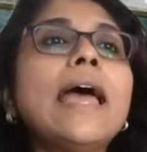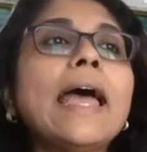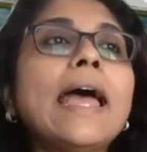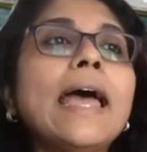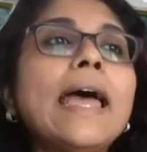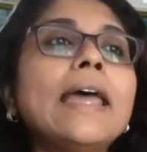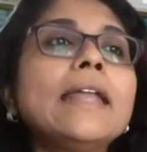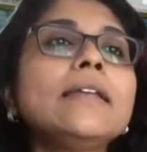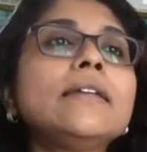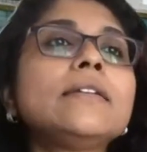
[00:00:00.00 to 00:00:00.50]

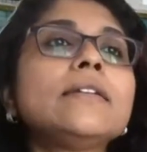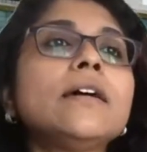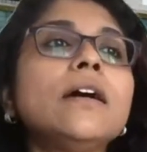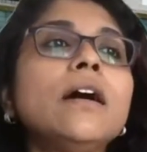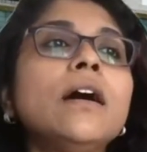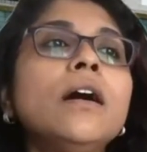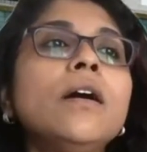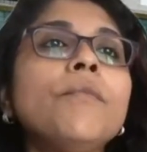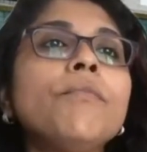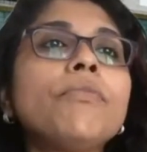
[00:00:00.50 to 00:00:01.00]
And
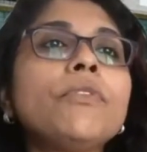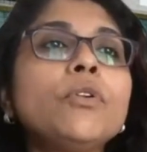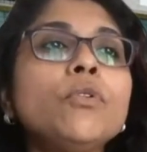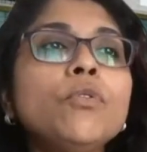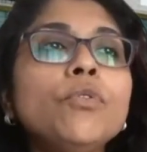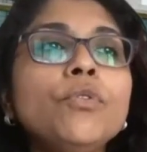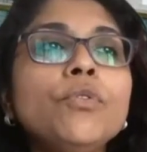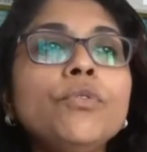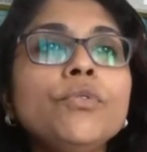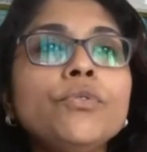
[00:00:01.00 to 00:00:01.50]
um,
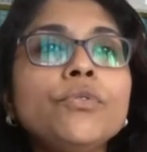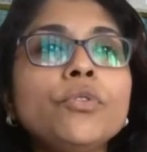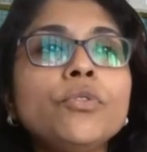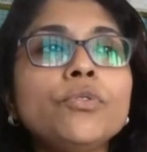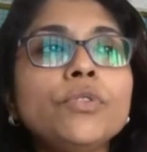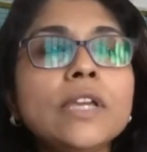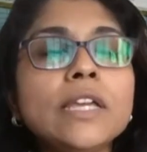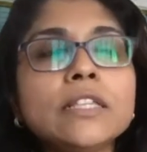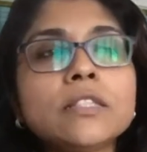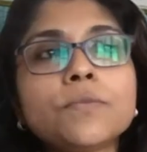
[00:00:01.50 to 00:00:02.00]
through
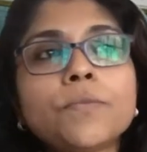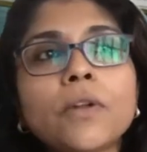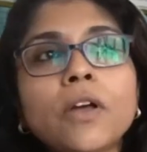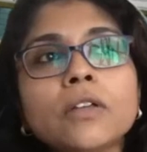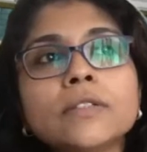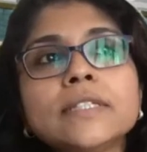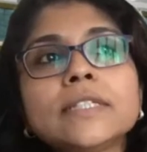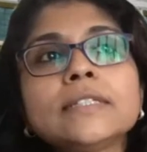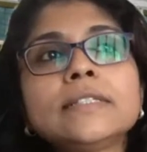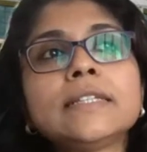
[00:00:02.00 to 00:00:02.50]
through these
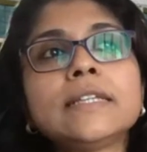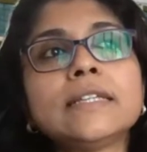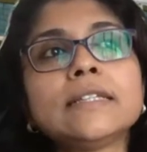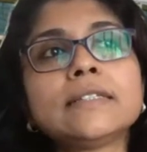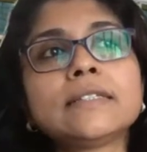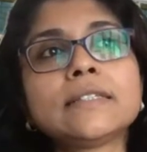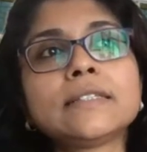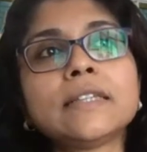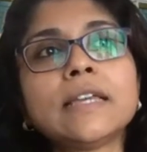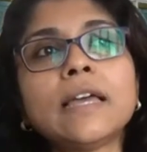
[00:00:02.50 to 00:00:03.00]

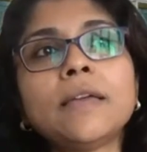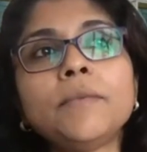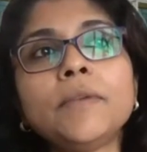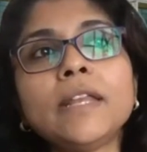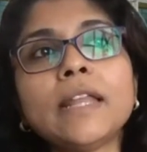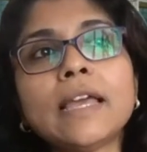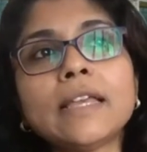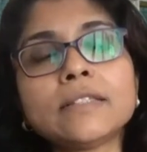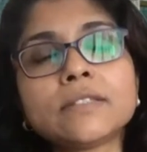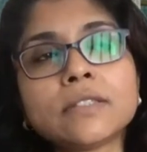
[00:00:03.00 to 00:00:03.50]
processes, I
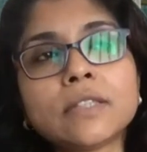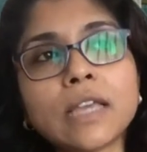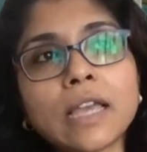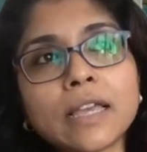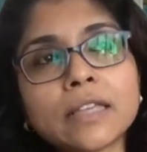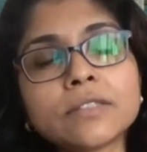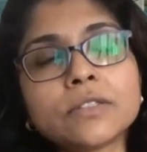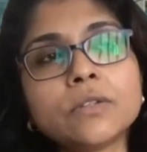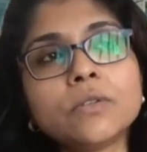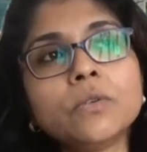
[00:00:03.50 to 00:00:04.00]
mean, as
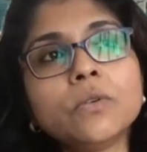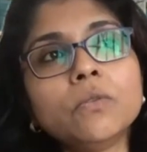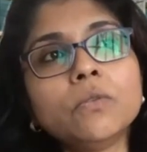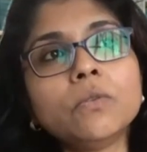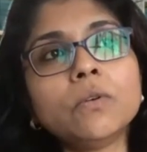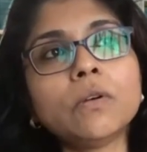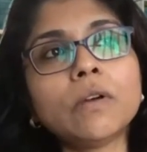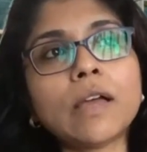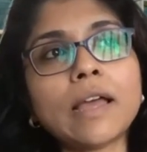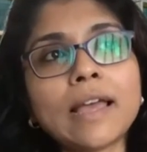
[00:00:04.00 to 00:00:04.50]
as
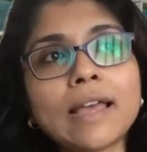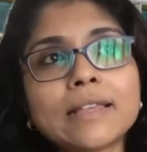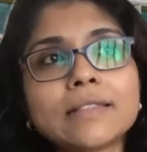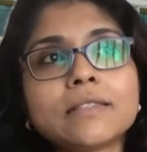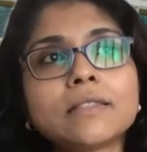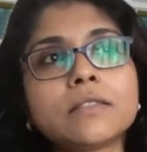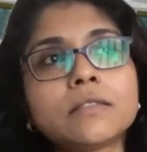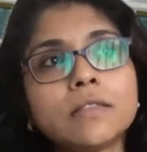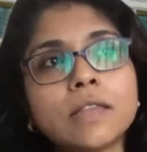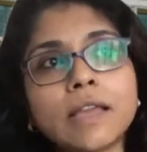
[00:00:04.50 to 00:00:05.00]
you
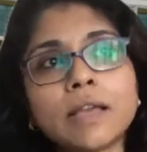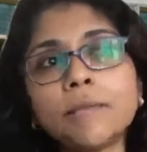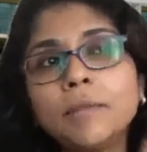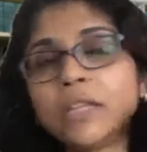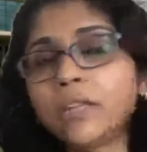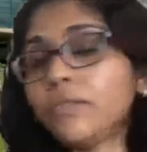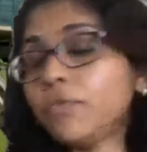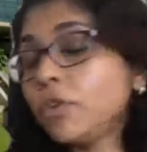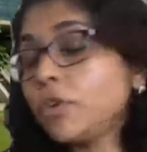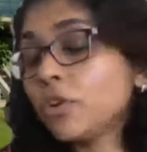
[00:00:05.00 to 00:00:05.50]
as I
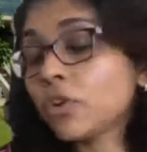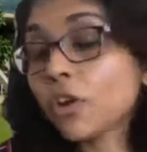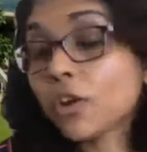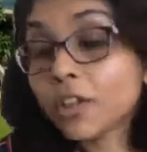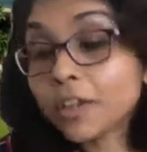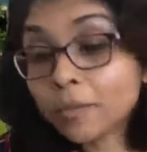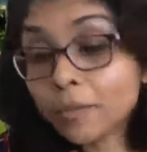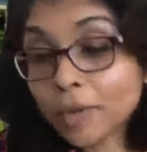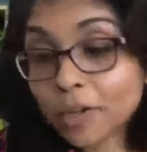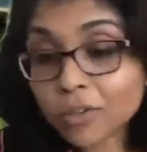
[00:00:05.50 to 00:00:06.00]
mean, if you're
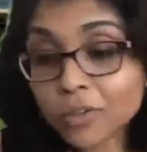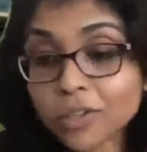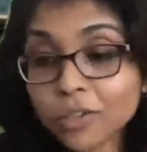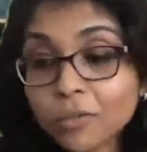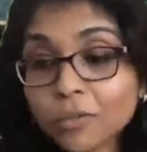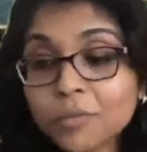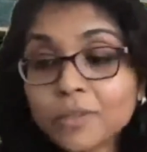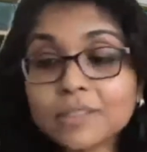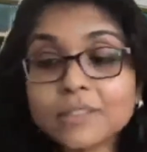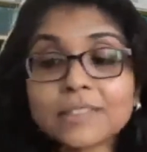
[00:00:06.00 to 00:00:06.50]
talking about
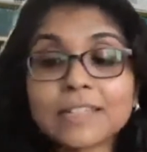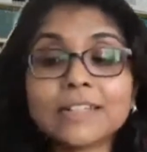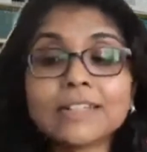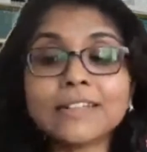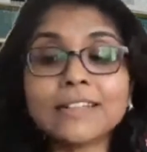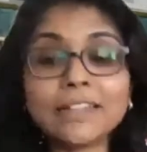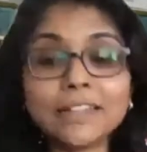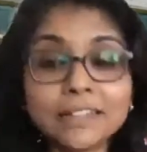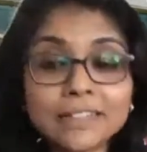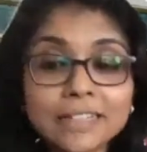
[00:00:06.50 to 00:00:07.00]
humans,
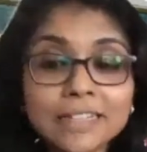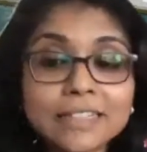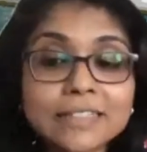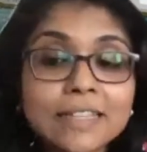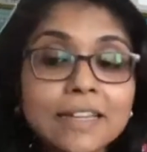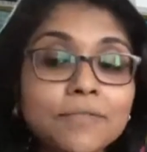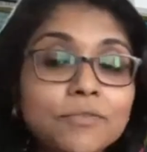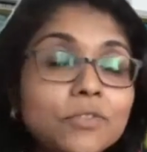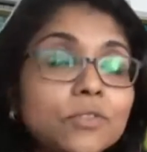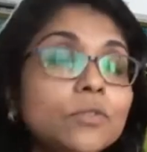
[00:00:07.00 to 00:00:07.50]
then they,
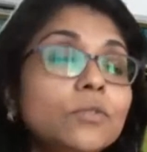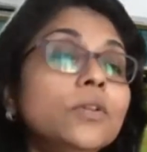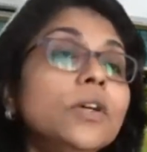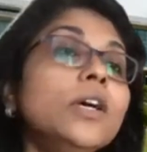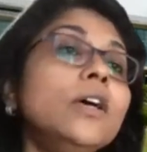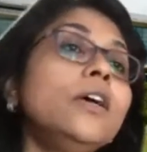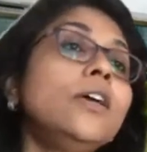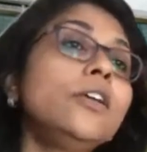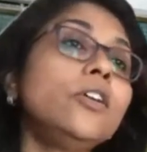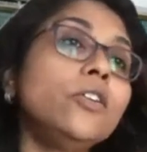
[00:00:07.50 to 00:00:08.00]
these have to
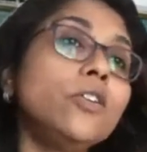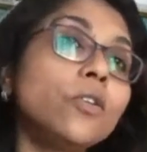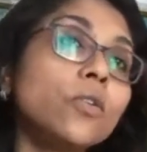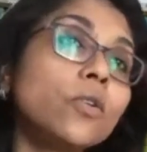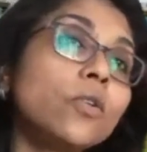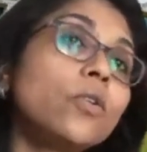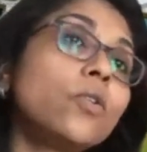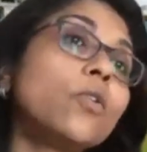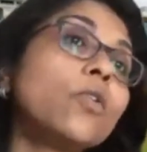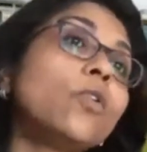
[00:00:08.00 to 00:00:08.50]
you know
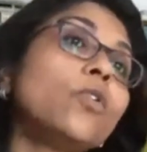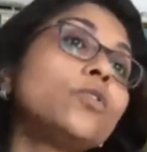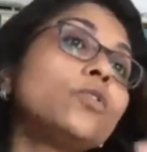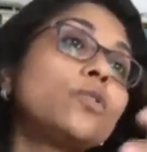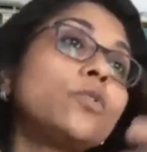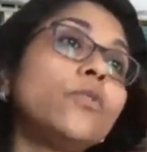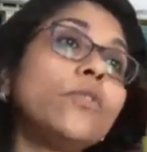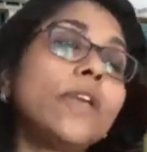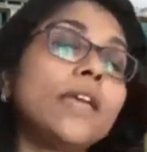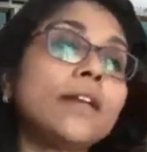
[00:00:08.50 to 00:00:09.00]
go
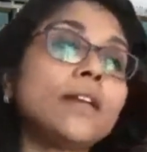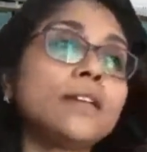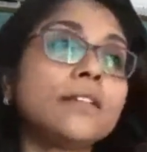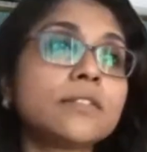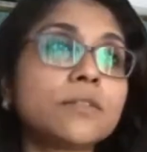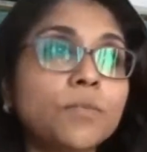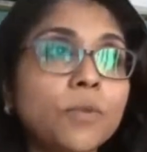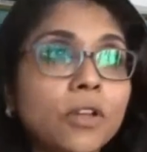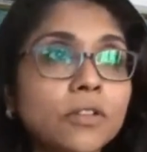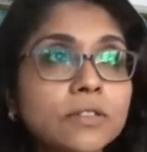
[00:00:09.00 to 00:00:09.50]
through
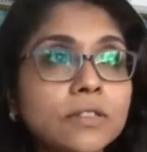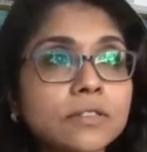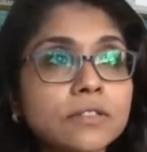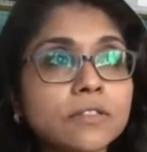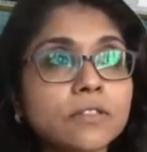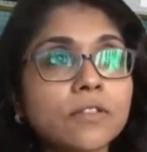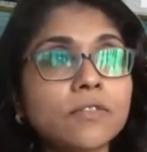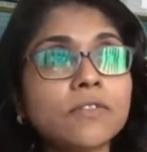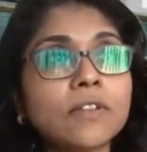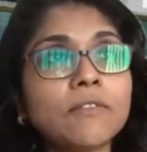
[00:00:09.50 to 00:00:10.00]
various
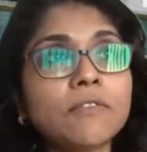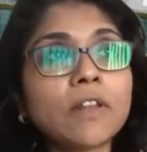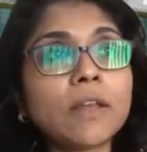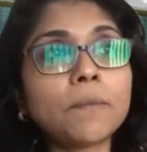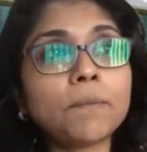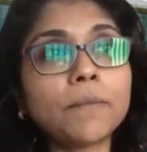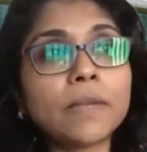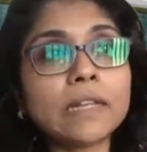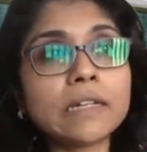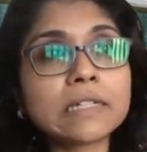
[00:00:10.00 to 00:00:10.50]
processes of
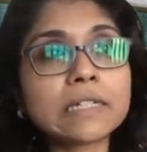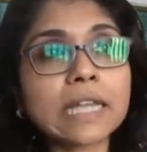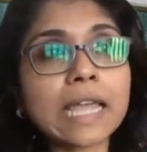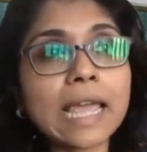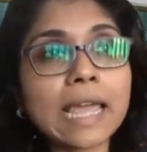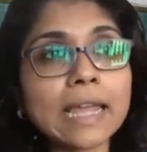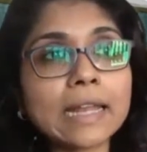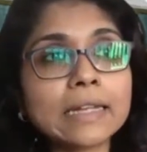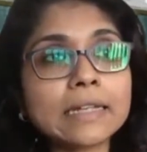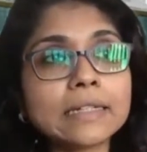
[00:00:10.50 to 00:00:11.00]
development,
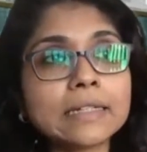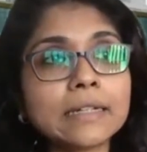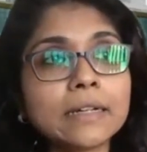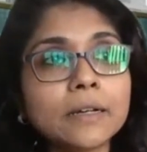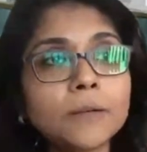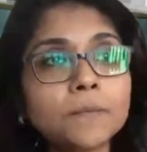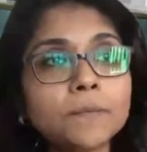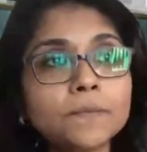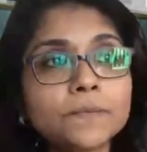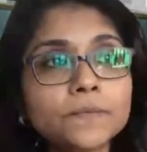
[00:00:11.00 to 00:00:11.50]
and
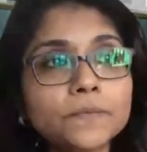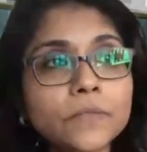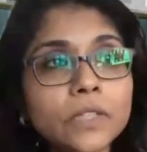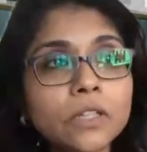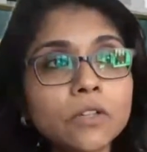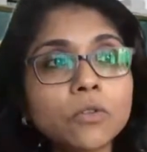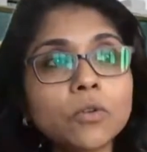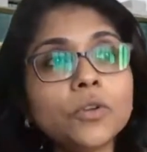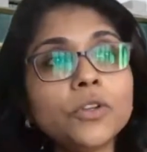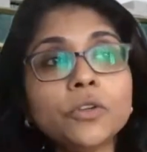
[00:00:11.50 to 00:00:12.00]
um,
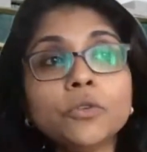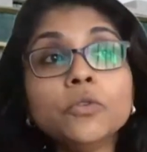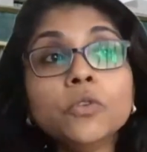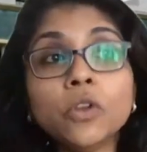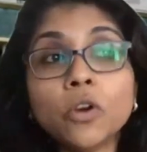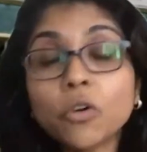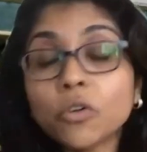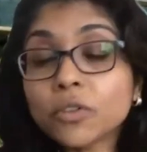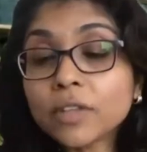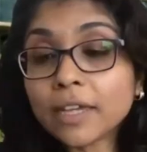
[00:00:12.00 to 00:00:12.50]
you know you
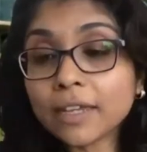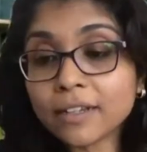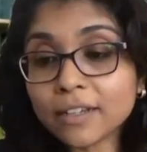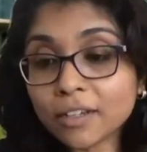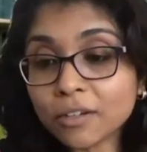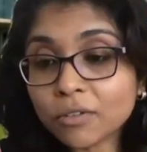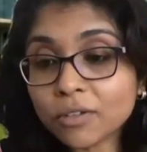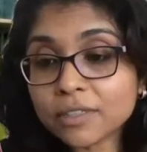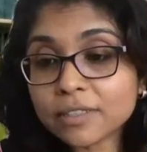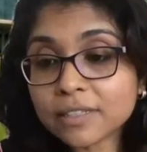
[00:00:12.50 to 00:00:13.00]
know that
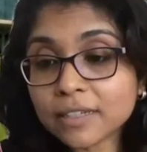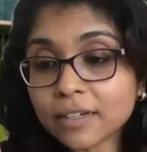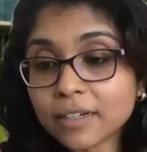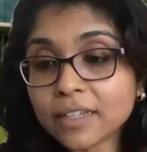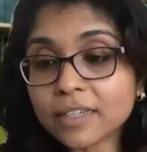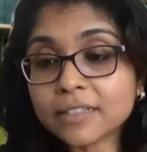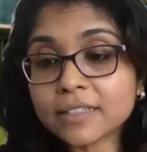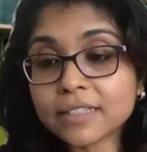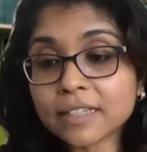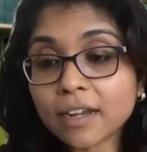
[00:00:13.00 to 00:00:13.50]
neural
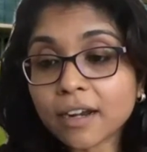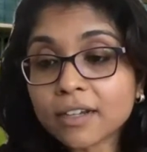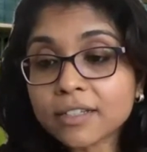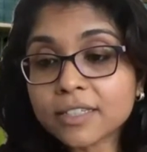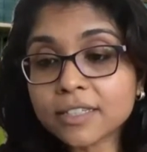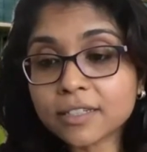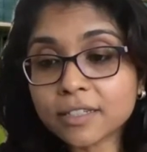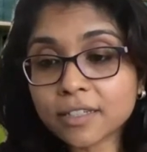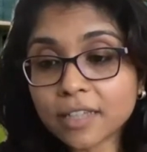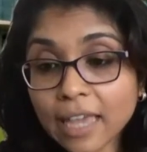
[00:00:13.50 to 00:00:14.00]
circuits are
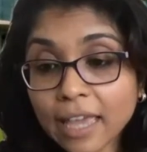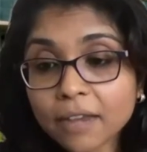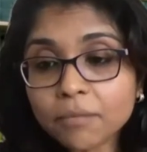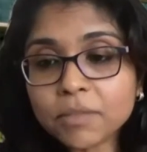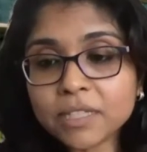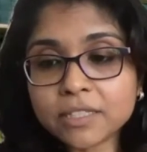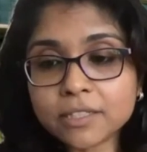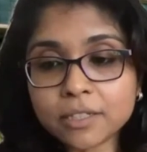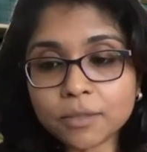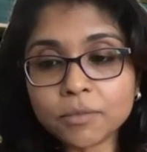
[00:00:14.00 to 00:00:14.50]

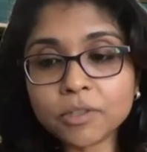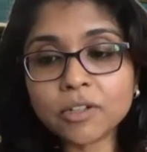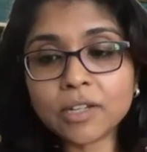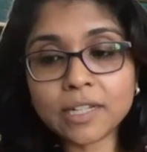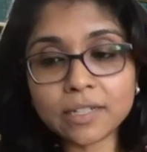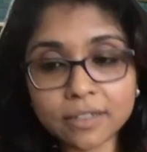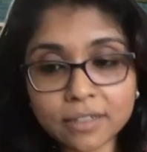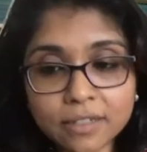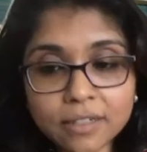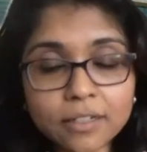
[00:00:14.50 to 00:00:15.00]
can be
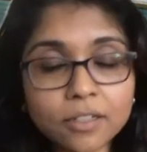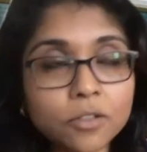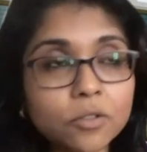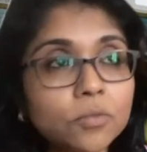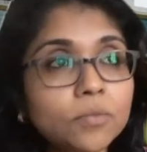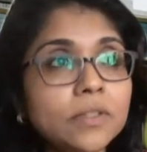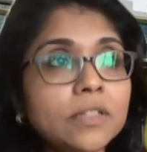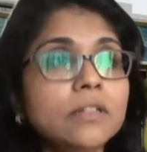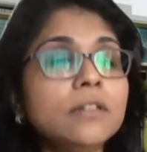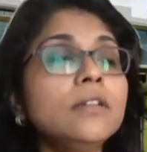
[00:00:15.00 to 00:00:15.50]
stimulated in
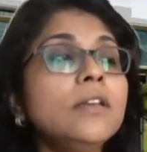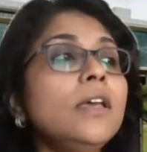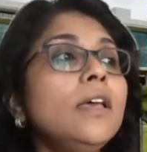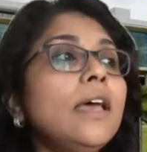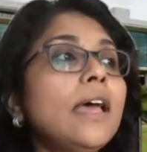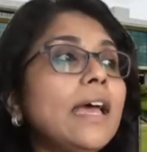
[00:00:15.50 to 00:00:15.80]
human,